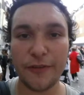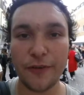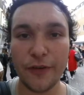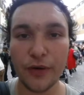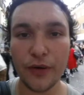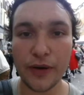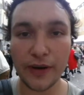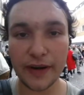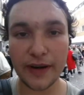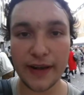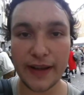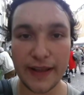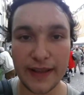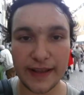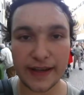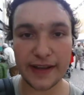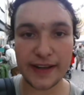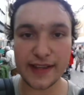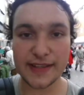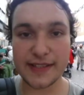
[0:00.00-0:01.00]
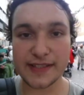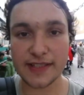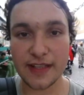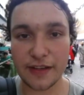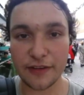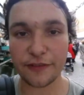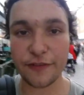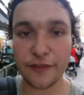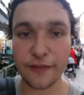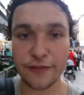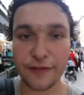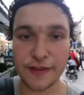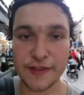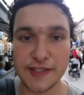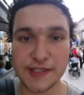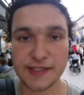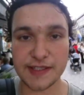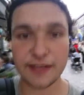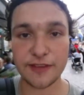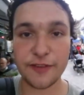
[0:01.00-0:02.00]
For RIX FM
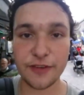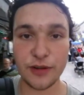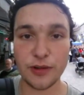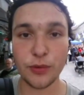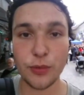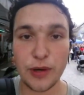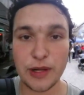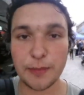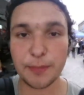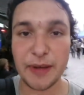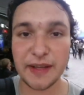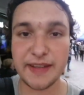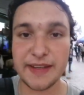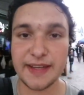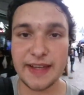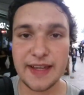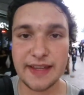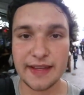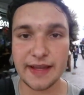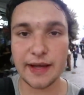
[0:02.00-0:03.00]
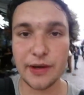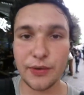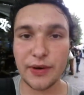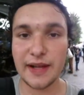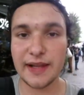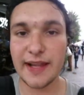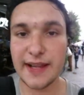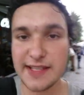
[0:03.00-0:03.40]
festival will begin, I will